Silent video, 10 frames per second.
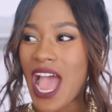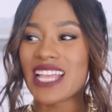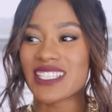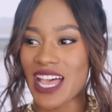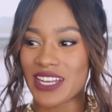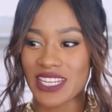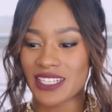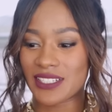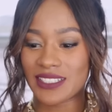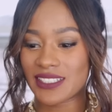I doubt it.
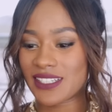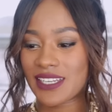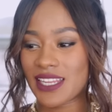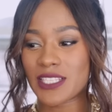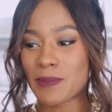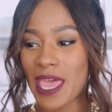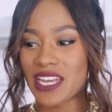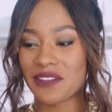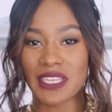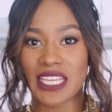It's bad
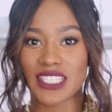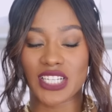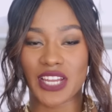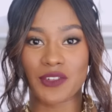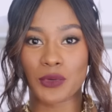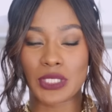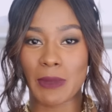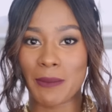enough it gets on everyone.